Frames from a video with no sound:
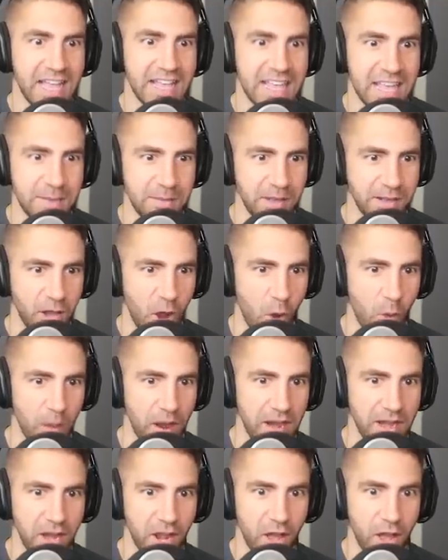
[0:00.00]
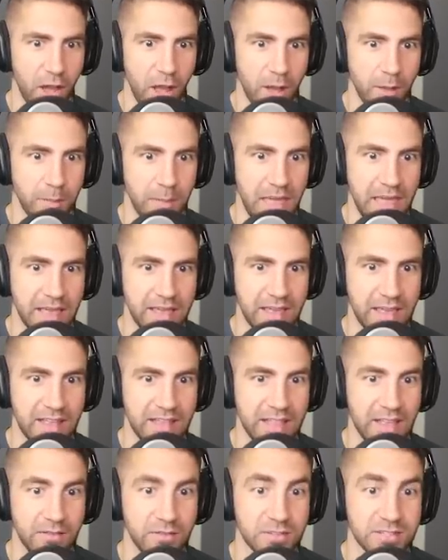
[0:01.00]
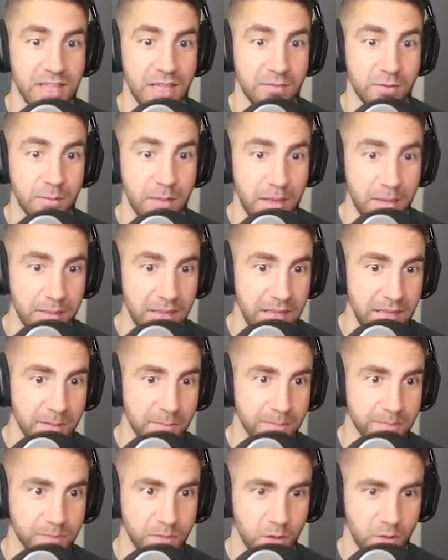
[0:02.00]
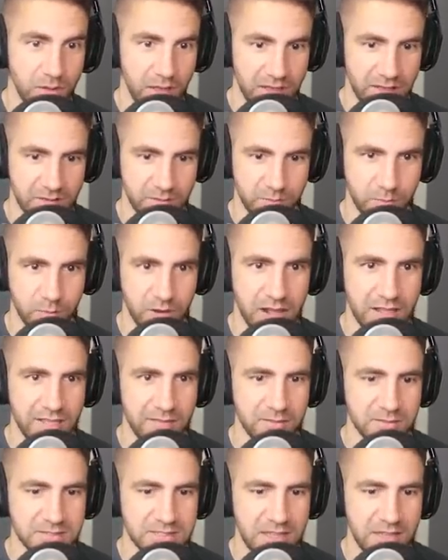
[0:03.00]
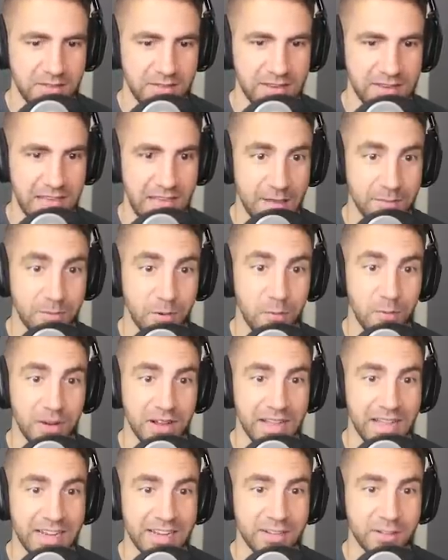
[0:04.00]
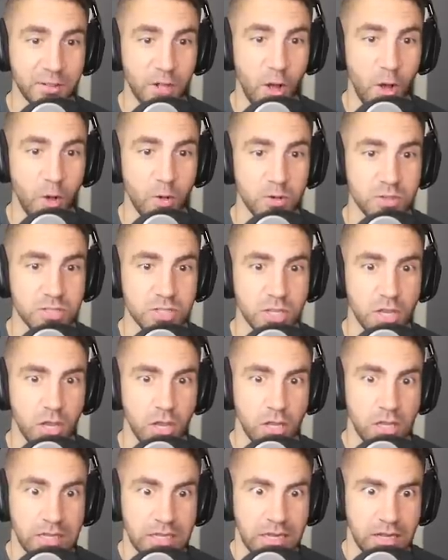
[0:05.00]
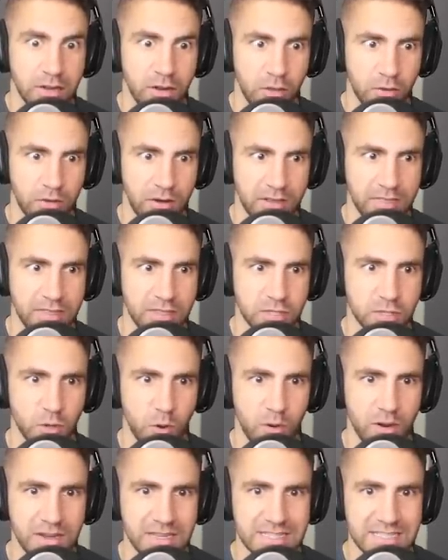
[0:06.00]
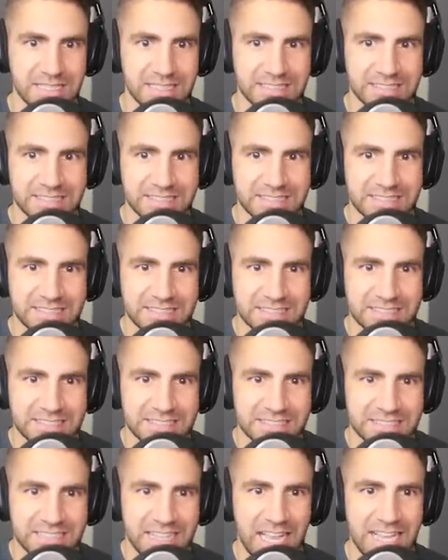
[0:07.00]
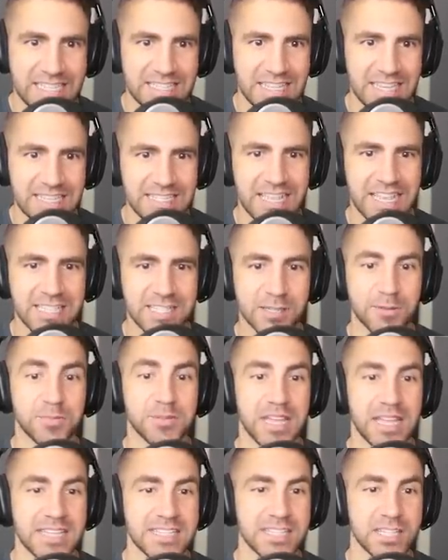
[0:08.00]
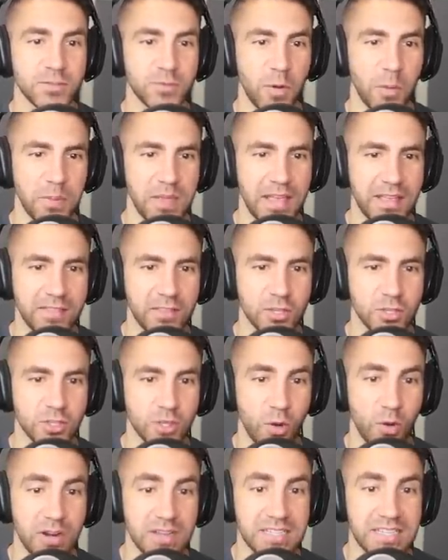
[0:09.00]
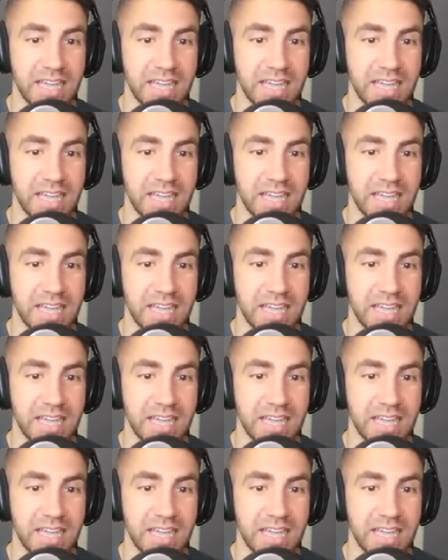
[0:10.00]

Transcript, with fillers: Keep it going, make it level 7 maybe? Okay, we're not level 7 yet, but we're getting close. Another ichthyosaurus. Guys, let's get some distance from the ichthyosaurus.